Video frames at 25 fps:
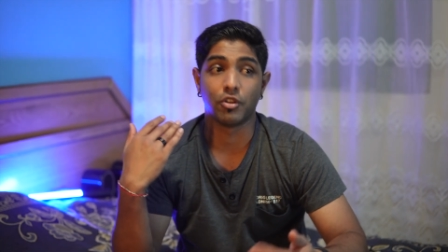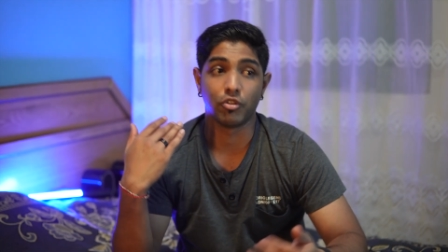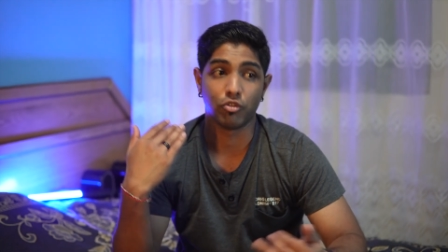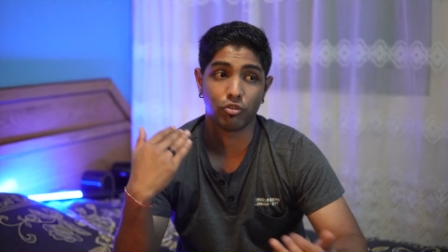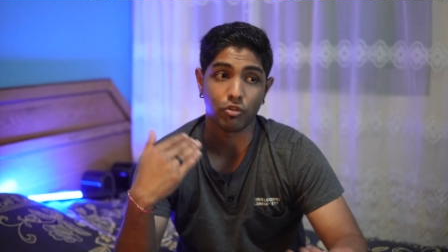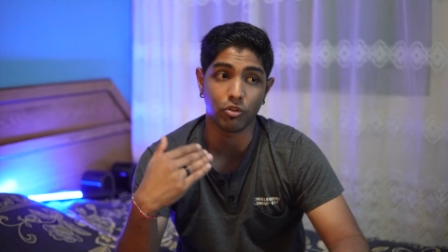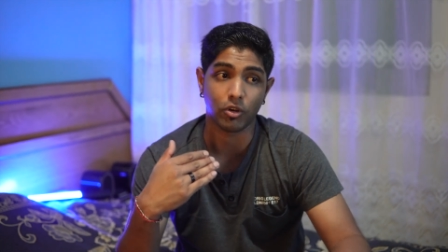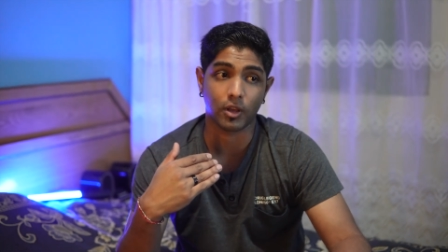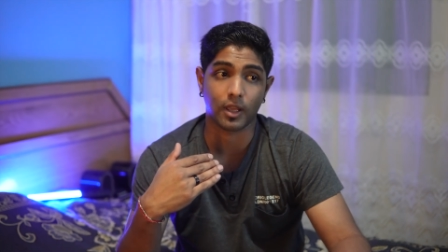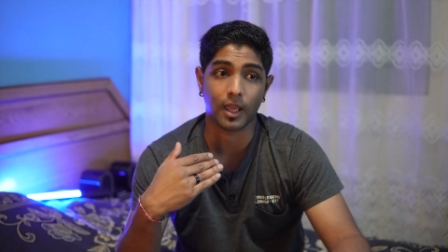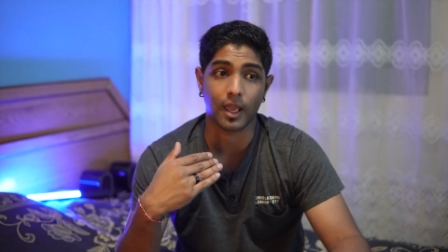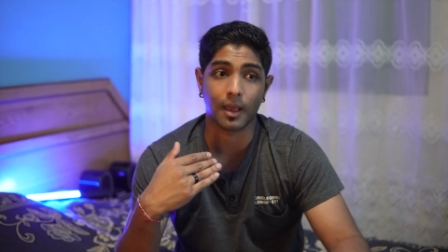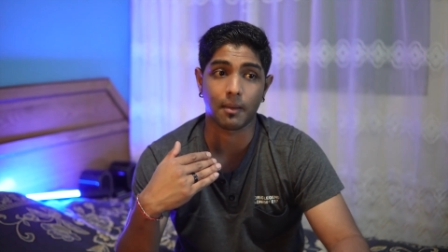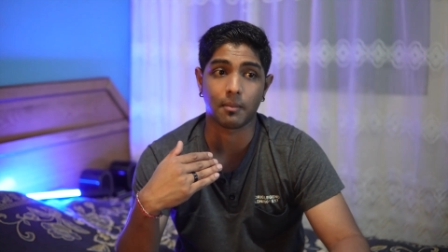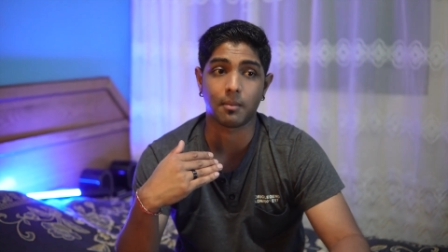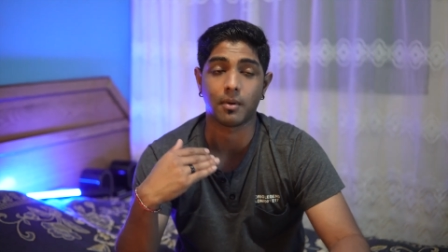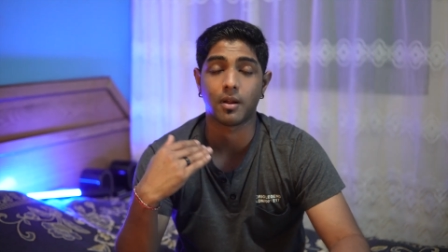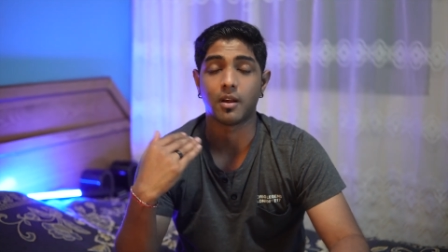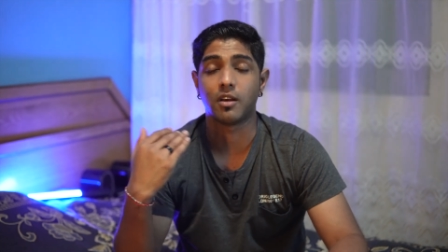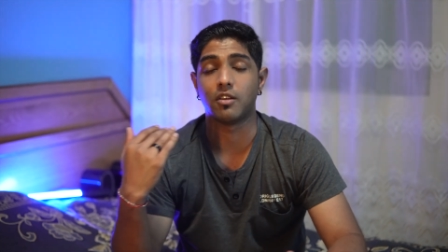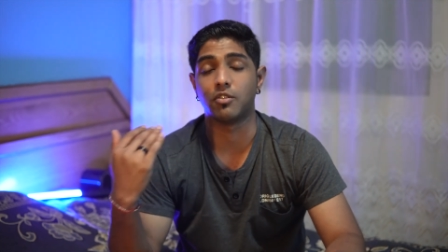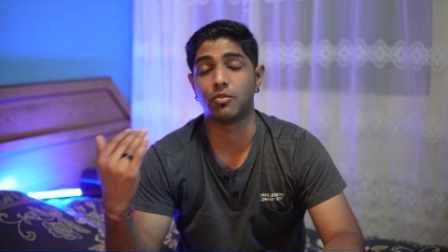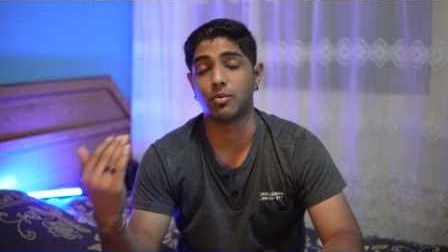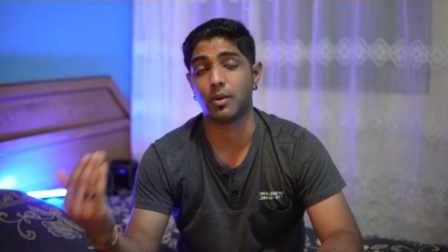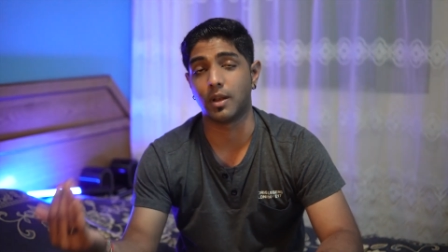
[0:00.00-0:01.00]
to your
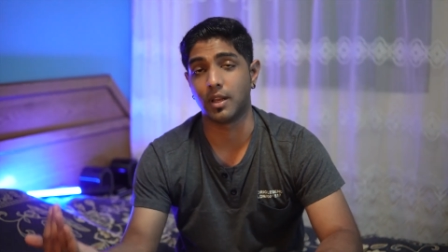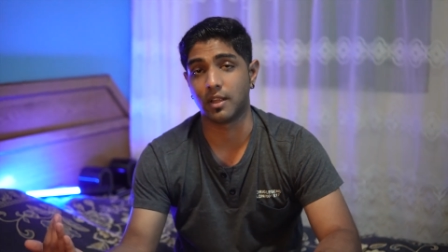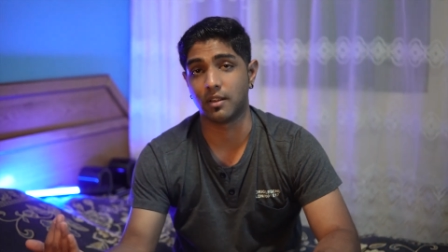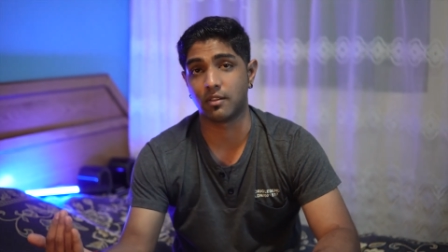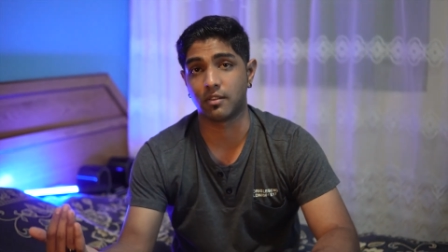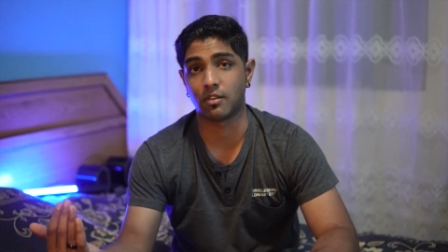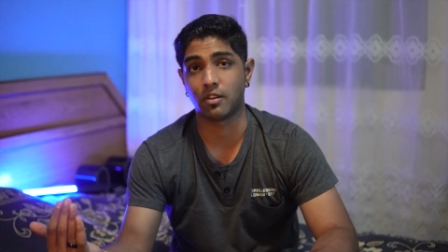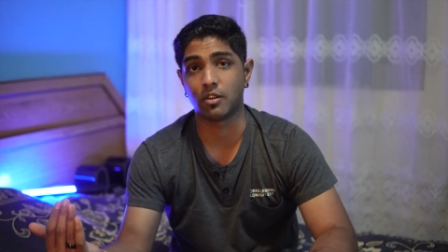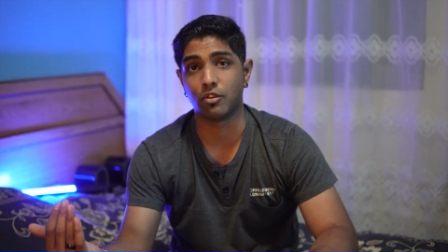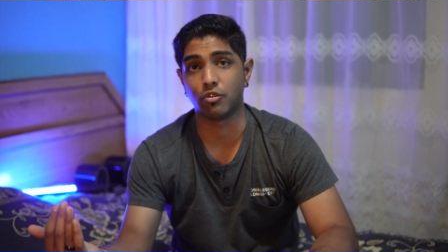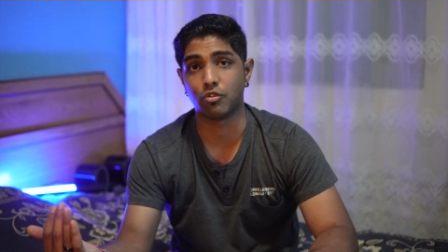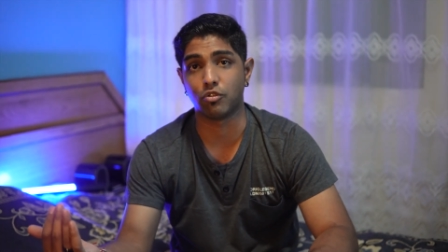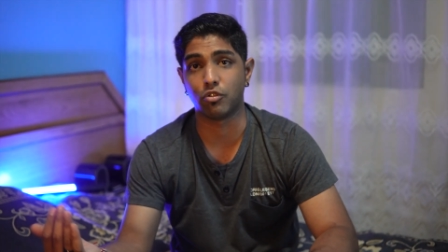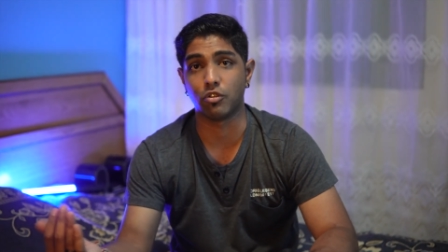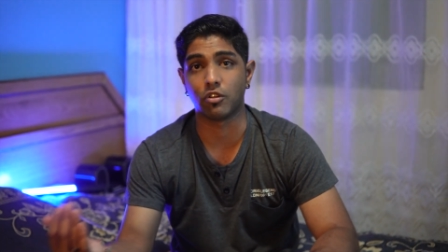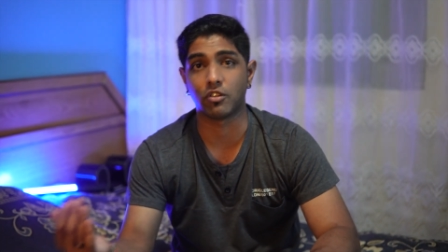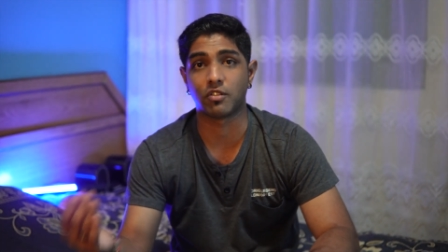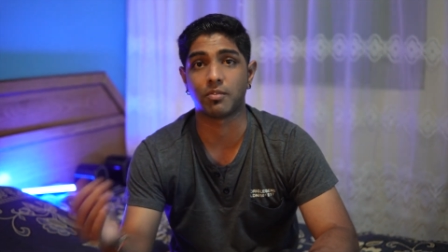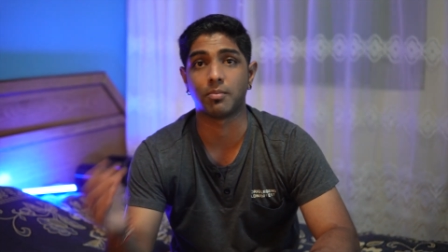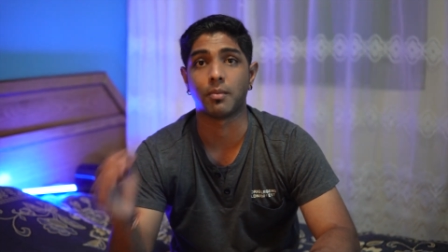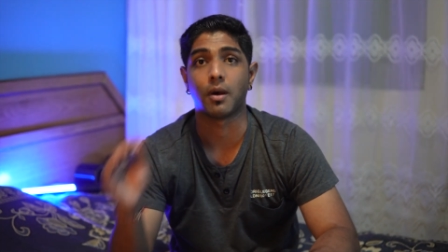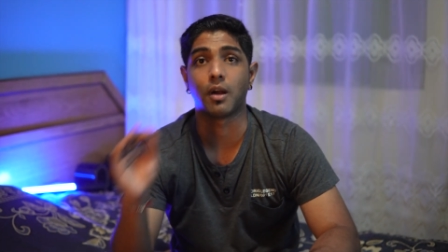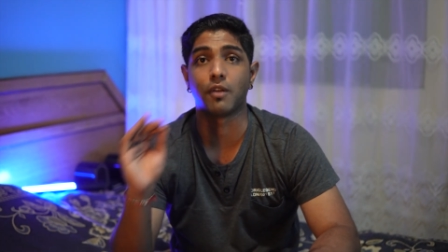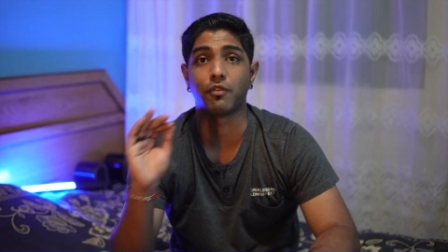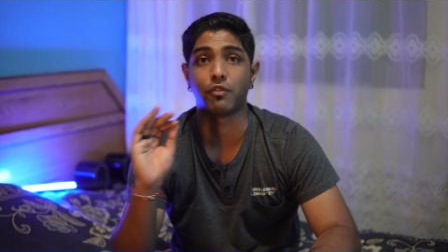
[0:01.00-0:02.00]
camera as well as to your
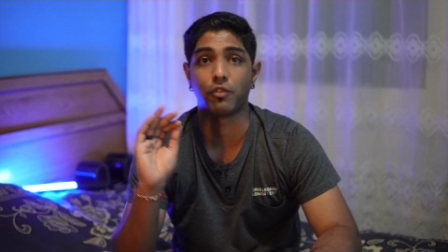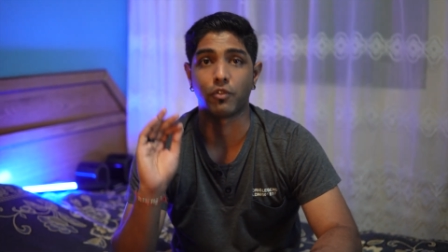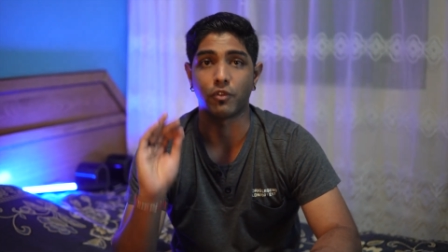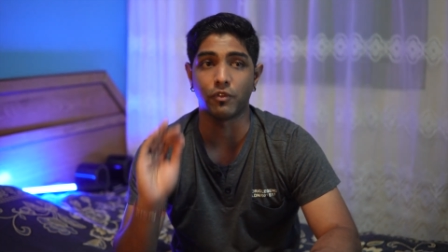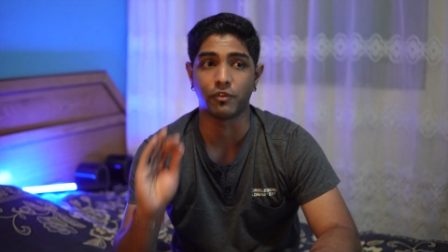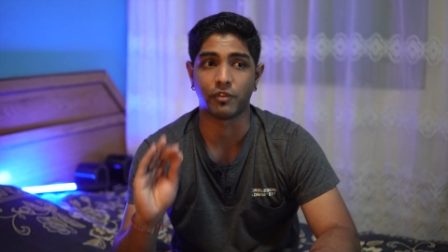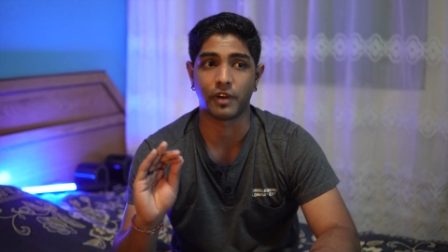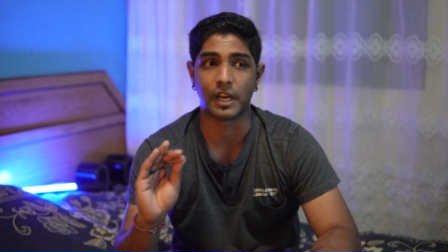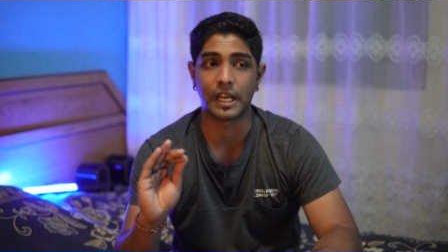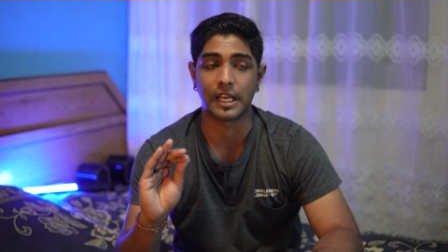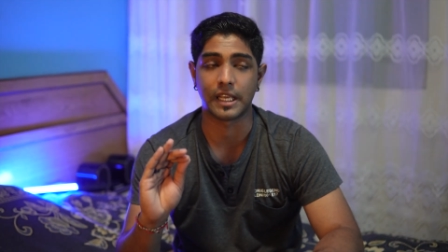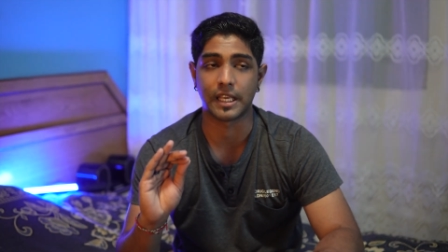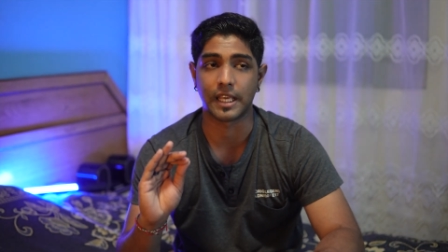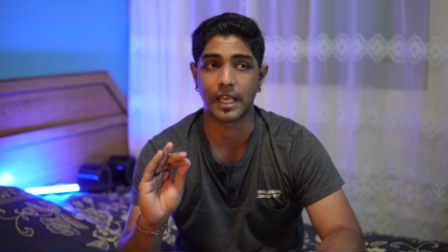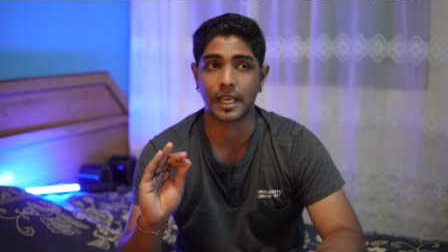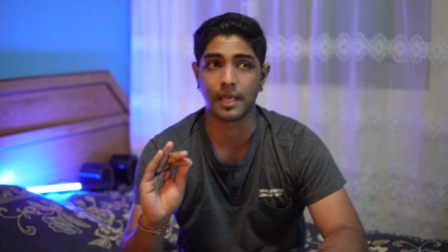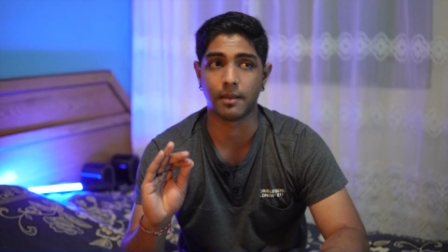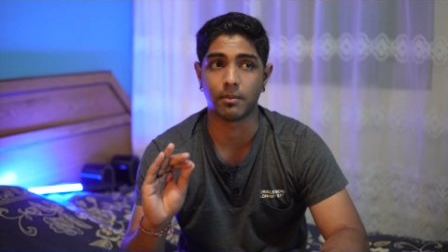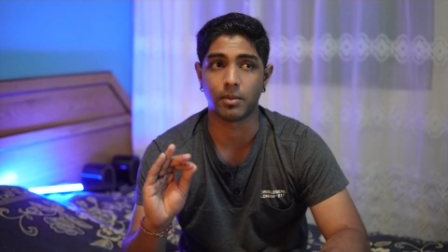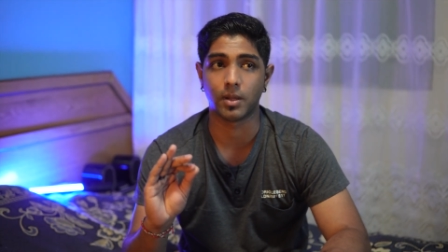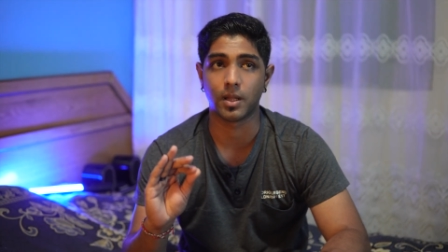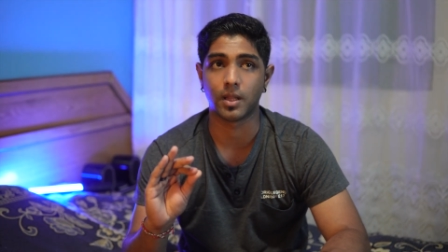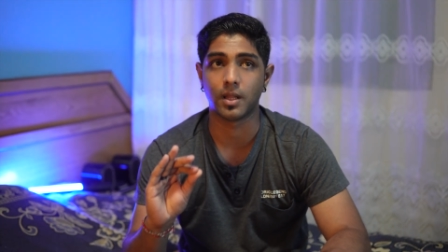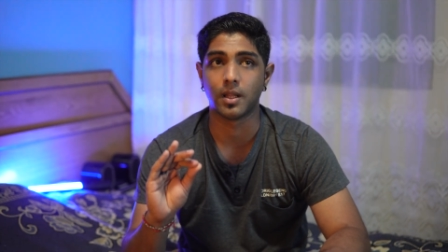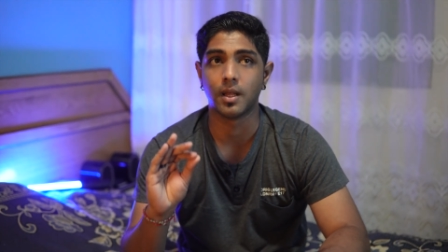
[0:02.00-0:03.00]
smartphone via
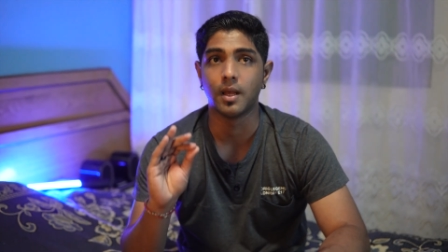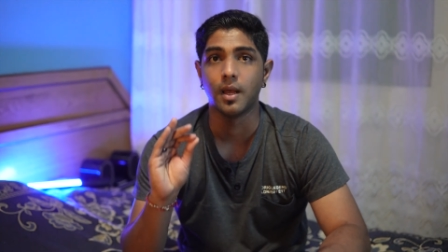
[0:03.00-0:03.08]
cable.